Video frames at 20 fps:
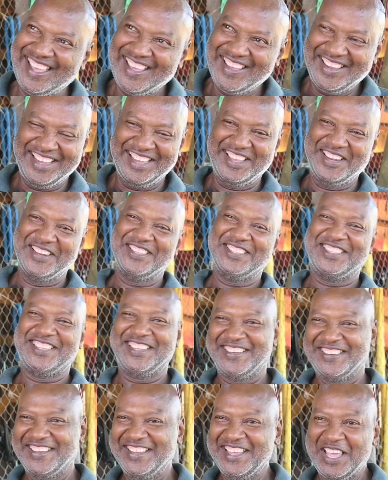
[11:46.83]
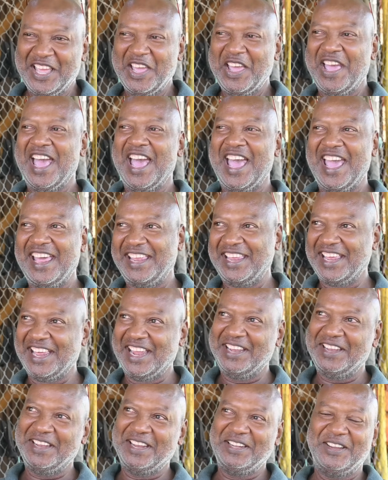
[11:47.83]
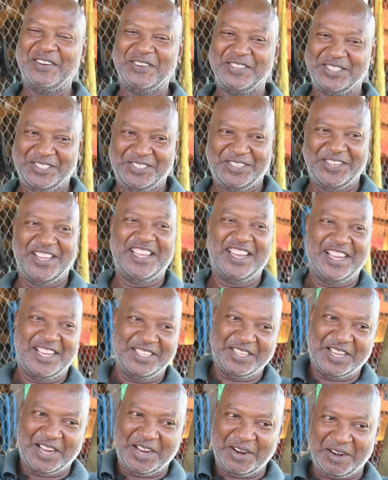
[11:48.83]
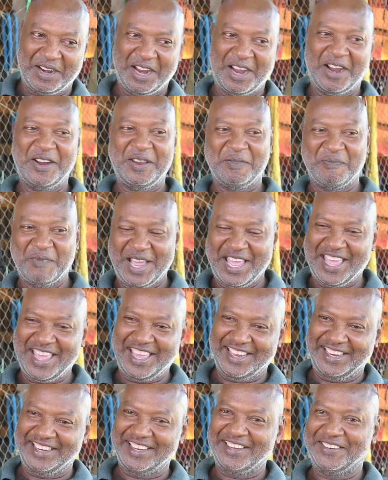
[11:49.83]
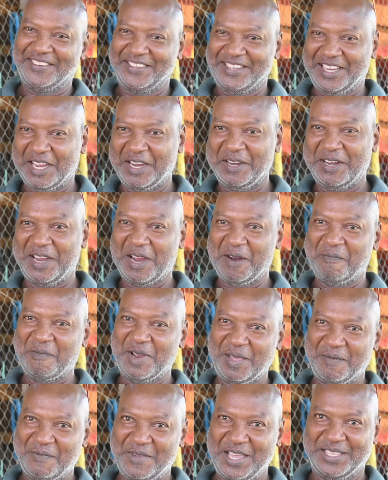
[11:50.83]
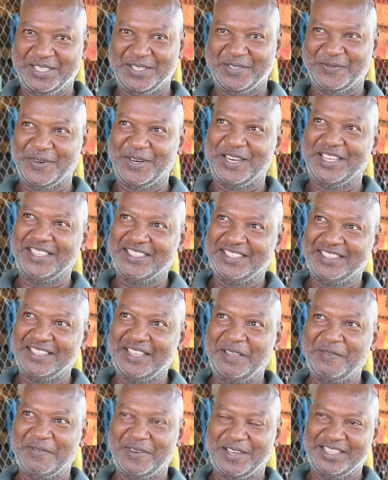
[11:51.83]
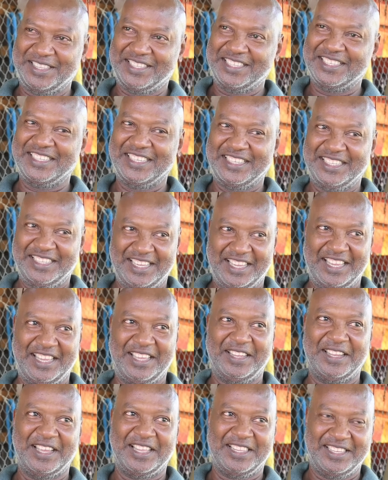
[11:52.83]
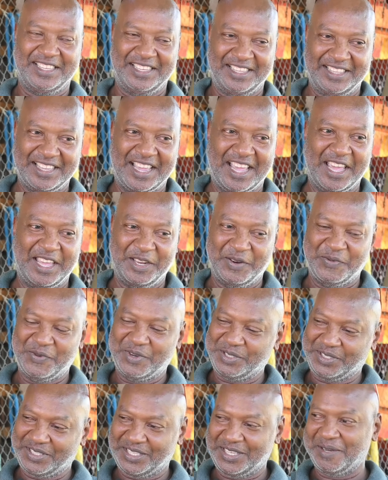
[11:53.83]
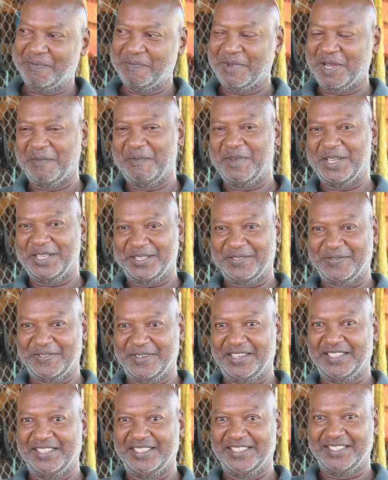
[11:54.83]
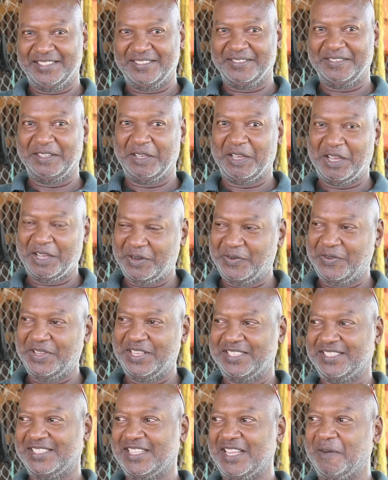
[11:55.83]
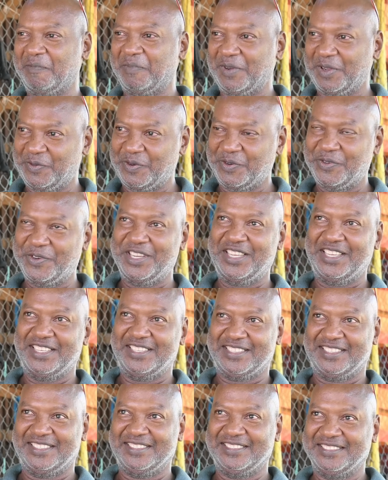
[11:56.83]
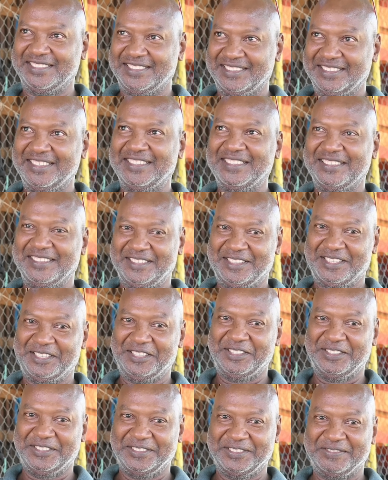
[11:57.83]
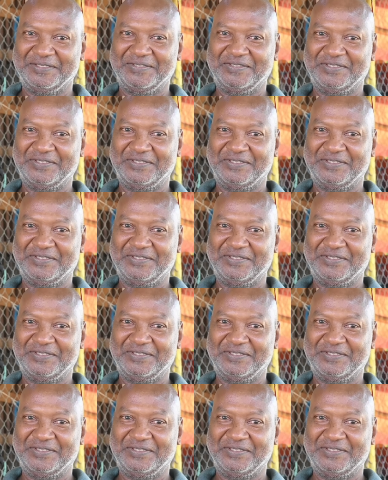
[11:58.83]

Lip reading: You know, so those trainers are in my head, you know, they're my best friend. Even until the day that he died, he was still my best friend. You know, he always stop on the reason, you know.